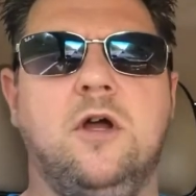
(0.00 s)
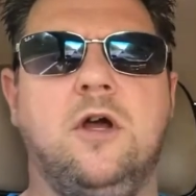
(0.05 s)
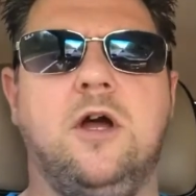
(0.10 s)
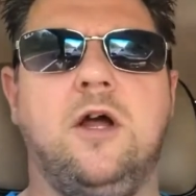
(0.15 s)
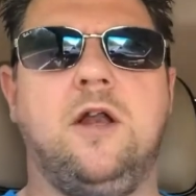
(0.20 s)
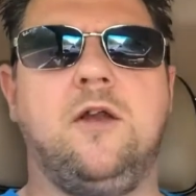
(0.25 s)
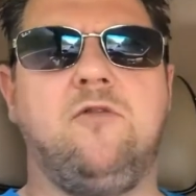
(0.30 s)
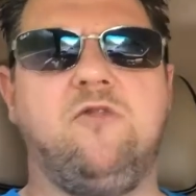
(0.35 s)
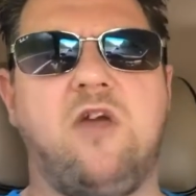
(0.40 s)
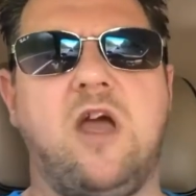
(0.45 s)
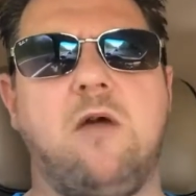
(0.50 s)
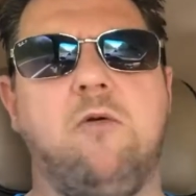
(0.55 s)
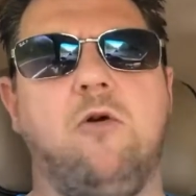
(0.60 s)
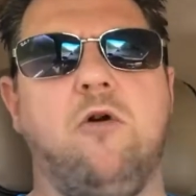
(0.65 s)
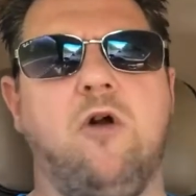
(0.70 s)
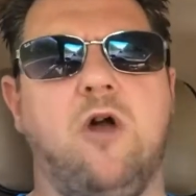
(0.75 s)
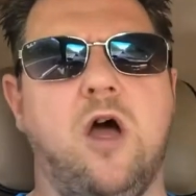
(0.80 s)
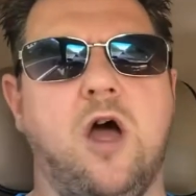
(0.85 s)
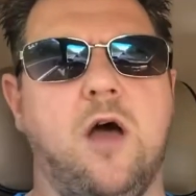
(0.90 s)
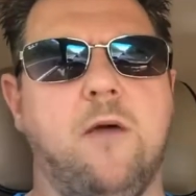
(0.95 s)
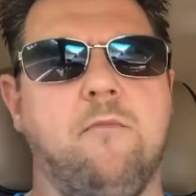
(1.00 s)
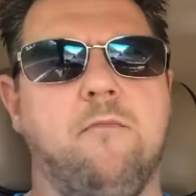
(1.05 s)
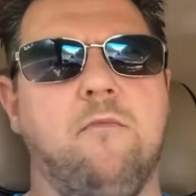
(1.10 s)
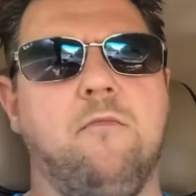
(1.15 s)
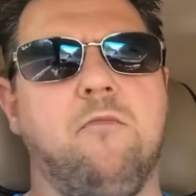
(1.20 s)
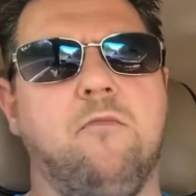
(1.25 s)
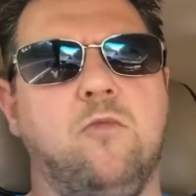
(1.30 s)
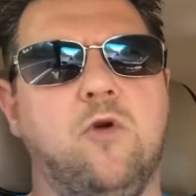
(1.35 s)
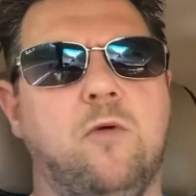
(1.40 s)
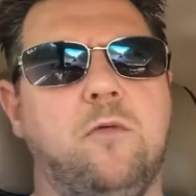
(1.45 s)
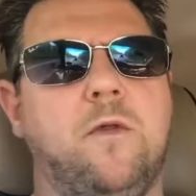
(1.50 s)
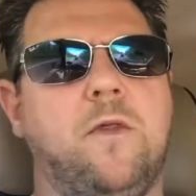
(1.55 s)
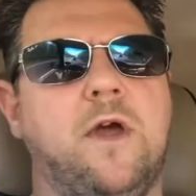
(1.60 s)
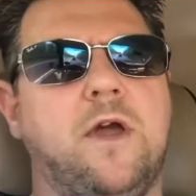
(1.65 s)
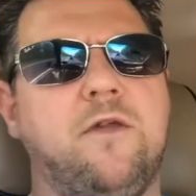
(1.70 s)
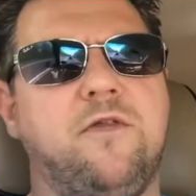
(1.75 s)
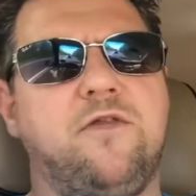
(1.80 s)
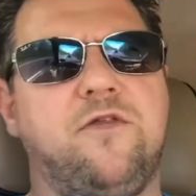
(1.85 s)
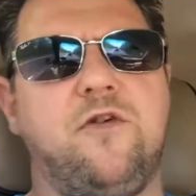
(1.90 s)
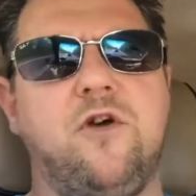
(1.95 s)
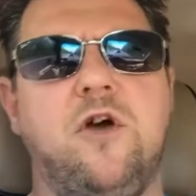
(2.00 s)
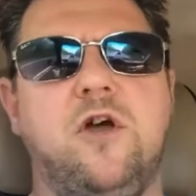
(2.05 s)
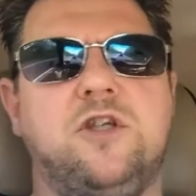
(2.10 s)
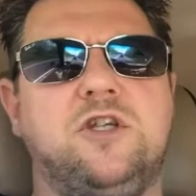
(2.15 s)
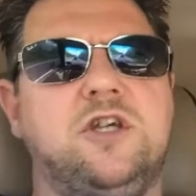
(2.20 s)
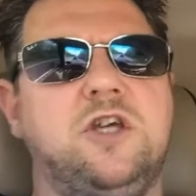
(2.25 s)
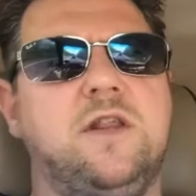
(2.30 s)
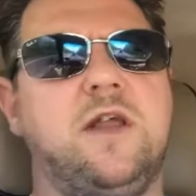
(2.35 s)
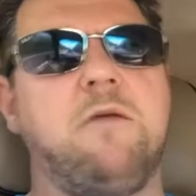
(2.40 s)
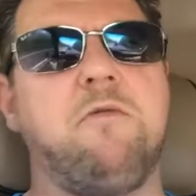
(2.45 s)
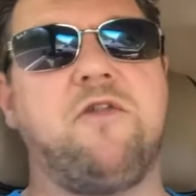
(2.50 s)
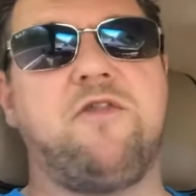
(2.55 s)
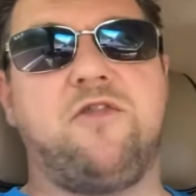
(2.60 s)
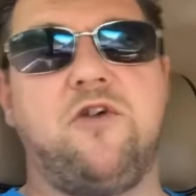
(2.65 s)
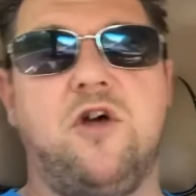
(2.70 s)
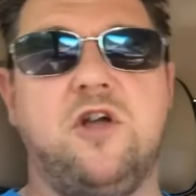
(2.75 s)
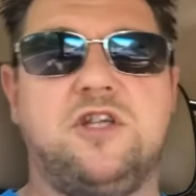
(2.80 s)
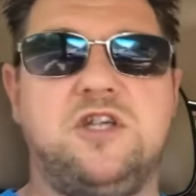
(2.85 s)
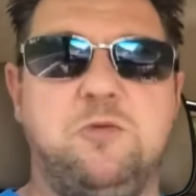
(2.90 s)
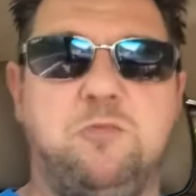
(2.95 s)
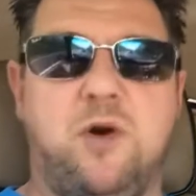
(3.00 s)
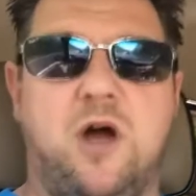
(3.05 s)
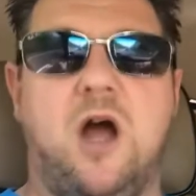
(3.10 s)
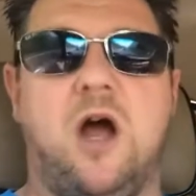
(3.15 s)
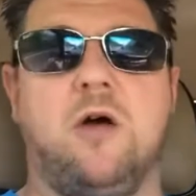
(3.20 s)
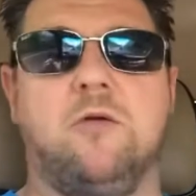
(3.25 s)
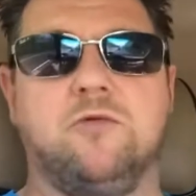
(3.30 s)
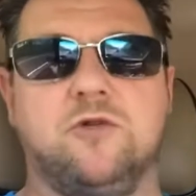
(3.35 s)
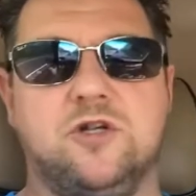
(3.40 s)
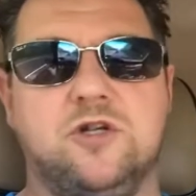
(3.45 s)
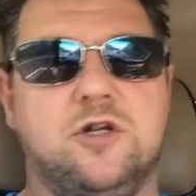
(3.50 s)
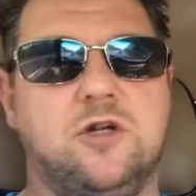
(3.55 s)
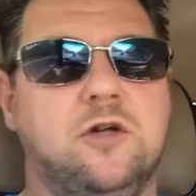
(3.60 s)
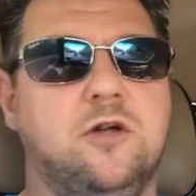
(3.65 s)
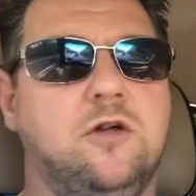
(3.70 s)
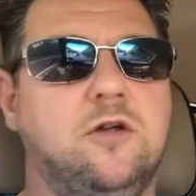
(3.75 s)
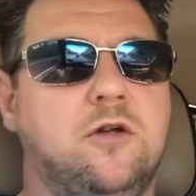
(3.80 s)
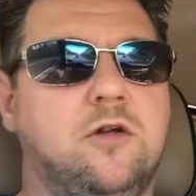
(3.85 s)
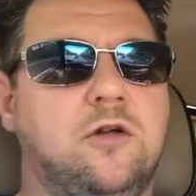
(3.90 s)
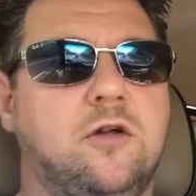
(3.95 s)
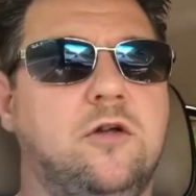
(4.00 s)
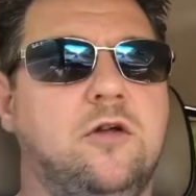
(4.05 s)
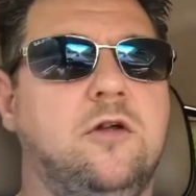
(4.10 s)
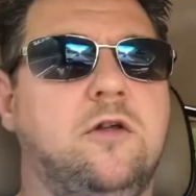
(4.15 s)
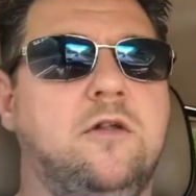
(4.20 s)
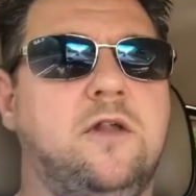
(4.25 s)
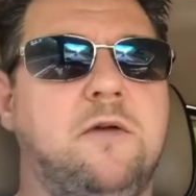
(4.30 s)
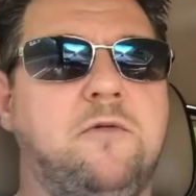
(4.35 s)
And they were, what were they, 30, they were £30.